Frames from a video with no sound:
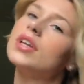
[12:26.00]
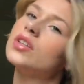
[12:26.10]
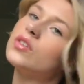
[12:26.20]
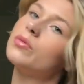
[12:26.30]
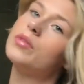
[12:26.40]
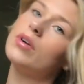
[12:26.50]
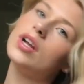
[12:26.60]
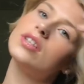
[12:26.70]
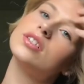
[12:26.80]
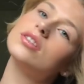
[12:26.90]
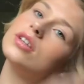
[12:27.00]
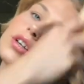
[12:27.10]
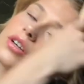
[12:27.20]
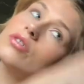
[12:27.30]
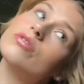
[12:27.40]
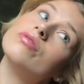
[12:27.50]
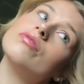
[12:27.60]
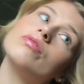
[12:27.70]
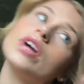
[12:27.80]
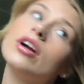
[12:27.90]
because we want it to look
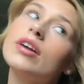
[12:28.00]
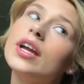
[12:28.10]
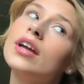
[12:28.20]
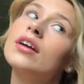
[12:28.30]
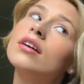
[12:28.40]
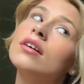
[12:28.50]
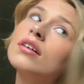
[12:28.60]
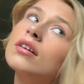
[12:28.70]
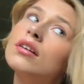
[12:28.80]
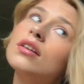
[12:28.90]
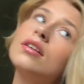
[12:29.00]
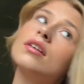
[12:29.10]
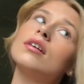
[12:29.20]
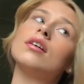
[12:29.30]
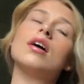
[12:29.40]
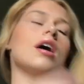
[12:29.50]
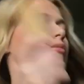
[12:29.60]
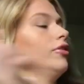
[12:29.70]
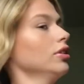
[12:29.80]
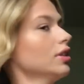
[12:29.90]
very
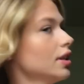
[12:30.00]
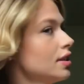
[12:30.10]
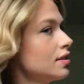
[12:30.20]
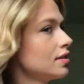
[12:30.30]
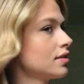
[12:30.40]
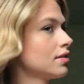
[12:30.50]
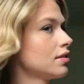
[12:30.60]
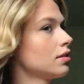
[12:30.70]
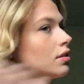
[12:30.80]
effortless.